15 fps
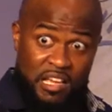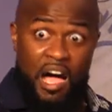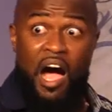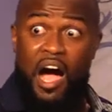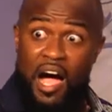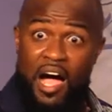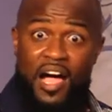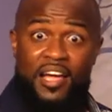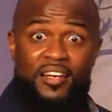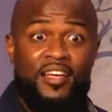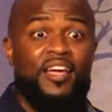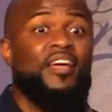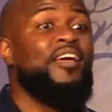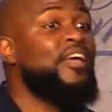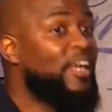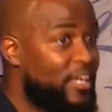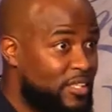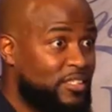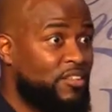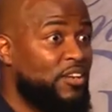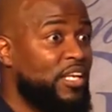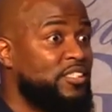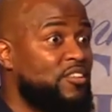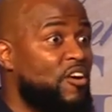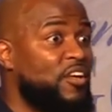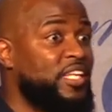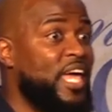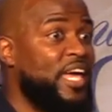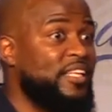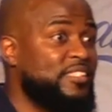God? So they
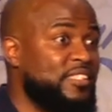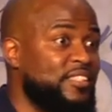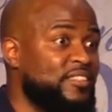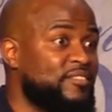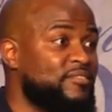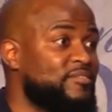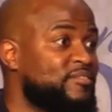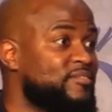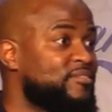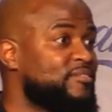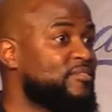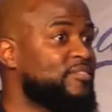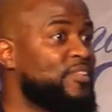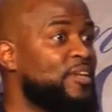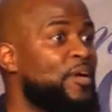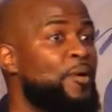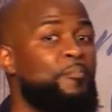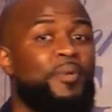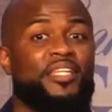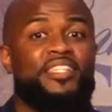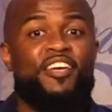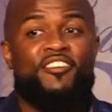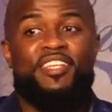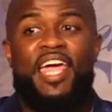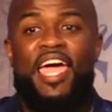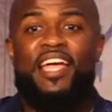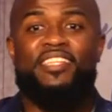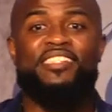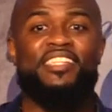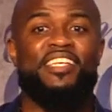start dancing. But their
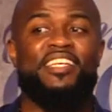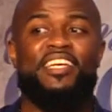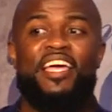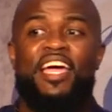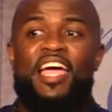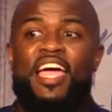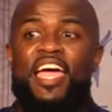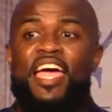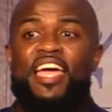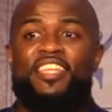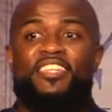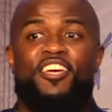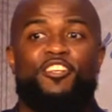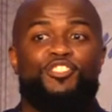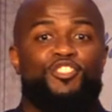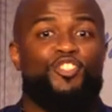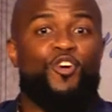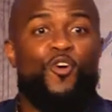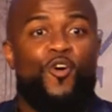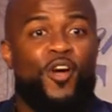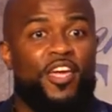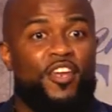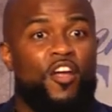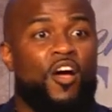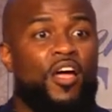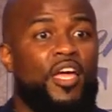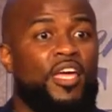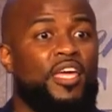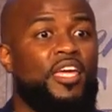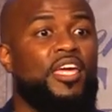dancing and their joy and all
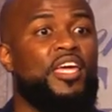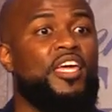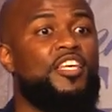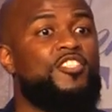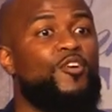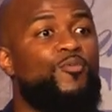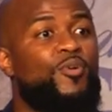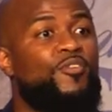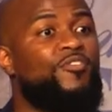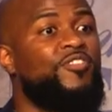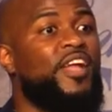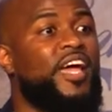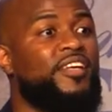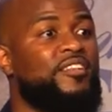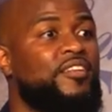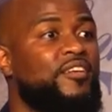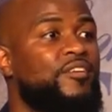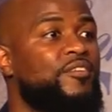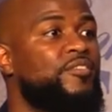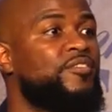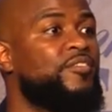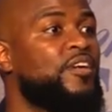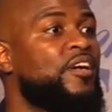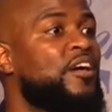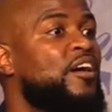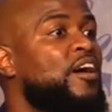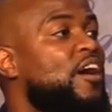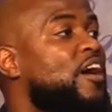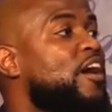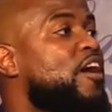is a reflective
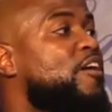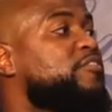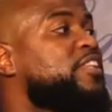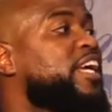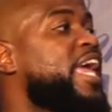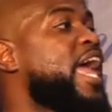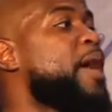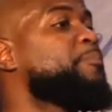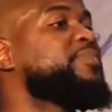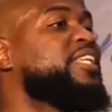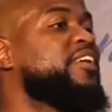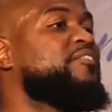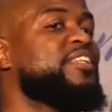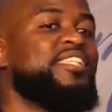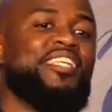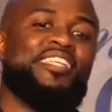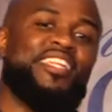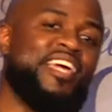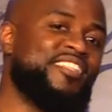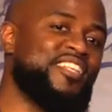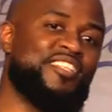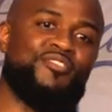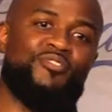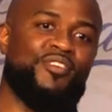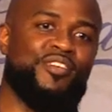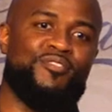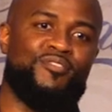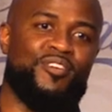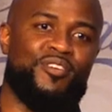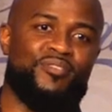of the captivity they just
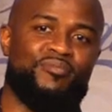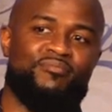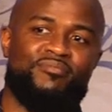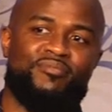freed from.